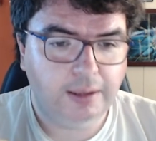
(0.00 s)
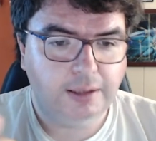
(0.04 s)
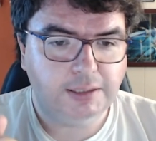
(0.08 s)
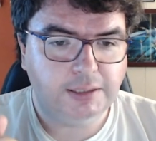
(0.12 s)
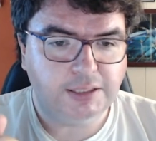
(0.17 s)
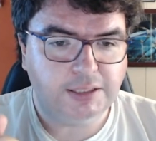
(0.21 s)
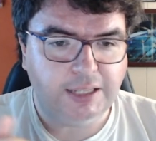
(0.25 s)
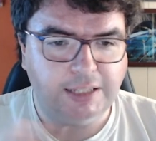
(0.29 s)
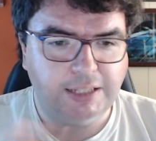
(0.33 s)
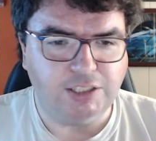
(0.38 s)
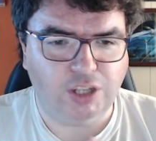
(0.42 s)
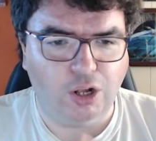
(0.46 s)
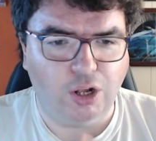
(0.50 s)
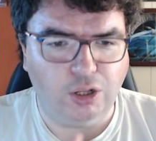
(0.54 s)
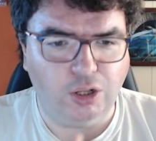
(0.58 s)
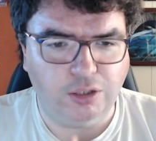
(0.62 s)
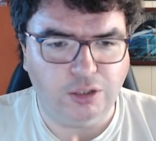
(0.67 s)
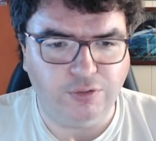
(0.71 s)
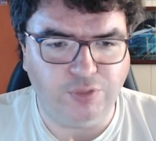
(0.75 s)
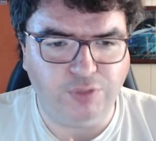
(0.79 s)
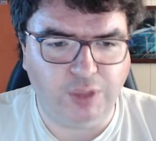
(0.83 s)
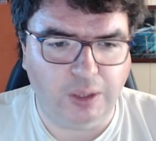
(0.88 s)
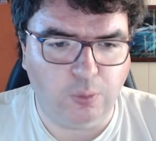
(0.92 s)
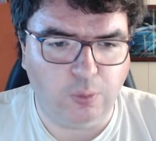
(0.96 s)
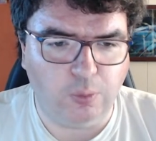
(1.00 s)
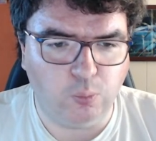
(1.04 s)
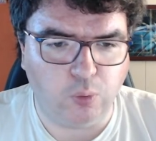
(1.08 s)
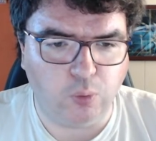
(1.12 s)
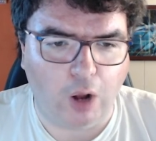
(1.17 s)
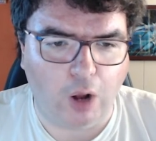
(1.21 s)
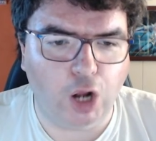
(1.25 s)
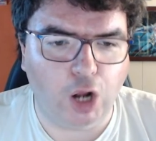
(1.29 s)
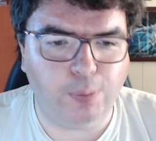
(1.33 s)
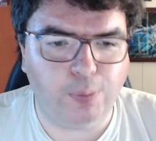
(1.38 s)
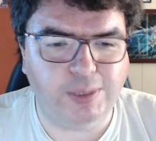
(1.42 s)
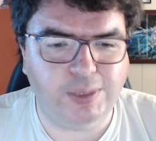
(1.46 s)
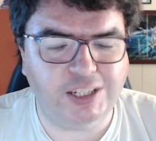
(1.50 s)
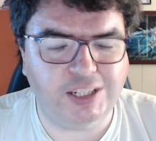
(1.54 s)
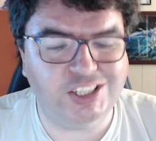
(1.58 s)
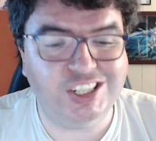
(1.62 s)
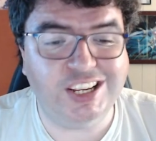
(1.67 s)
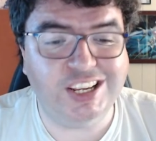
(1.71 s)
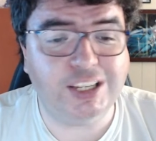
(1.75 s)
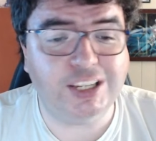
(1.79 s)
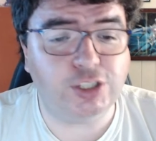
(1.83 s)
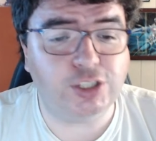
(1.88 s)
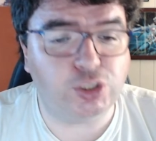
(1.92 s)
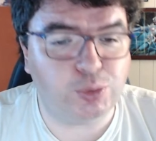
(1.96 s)
So that's all of the RPG
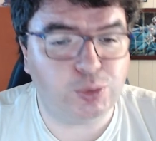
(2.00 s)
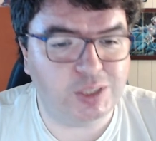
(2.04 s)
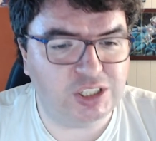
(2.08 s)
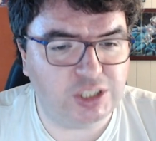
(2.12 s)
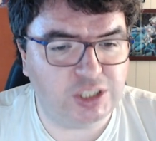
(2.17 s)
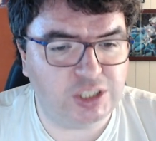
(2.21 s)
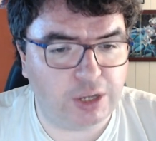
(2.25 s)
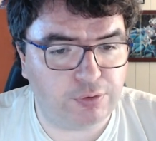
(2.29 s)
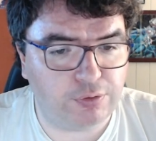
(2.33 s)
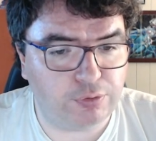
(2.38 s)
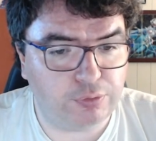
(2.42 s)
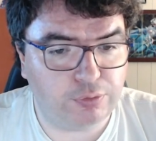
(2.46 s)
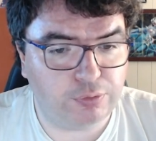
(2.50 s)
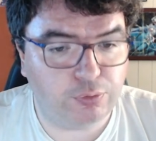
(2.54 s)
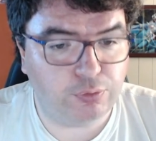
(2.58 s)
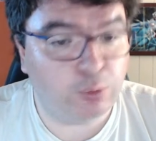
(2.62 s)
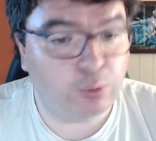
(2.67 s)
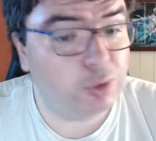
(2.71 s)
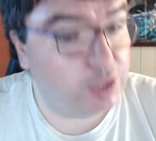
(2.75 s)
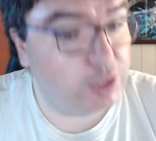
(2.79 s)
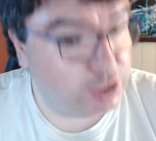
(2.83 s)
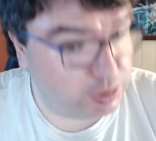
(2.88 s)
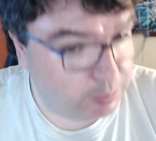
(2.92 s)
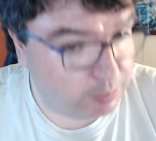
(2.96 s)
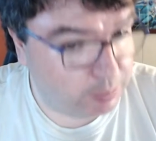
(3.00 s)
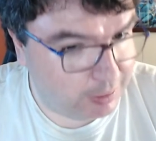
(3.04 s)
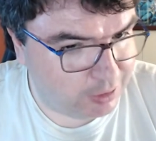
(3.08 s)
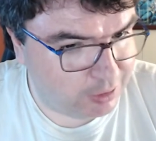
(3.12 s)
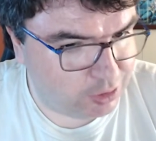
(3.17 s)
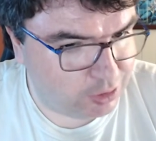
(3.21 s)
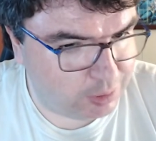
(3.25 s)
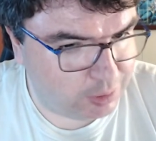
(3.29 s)
history stuff for this month.